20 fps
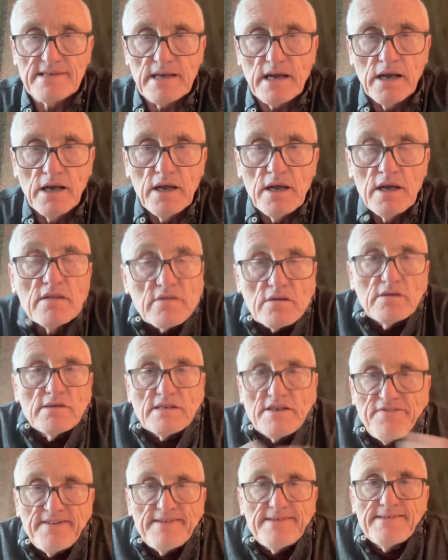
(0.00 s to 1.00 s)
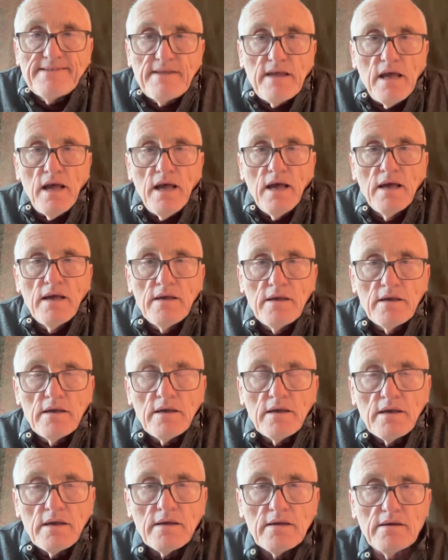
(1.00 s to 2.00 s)
And the
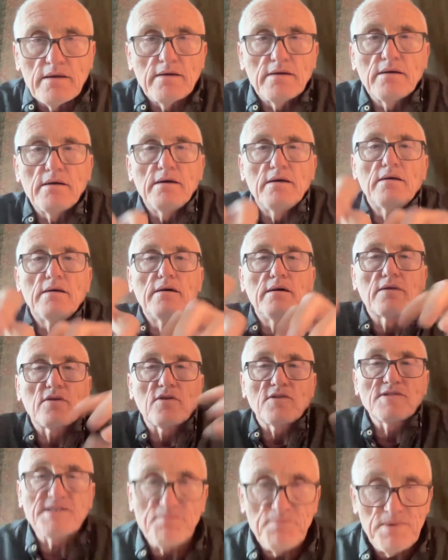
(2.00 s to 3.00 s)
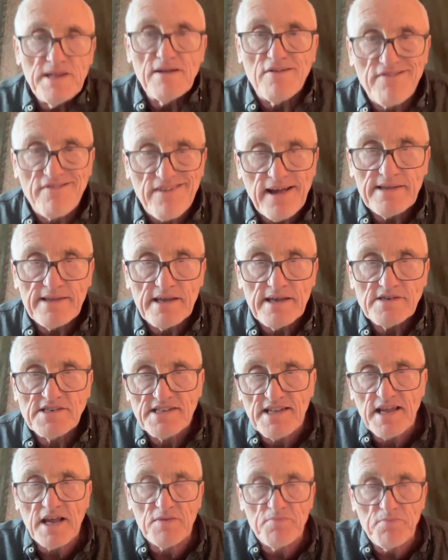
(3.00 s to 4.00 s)
thing to tell the truth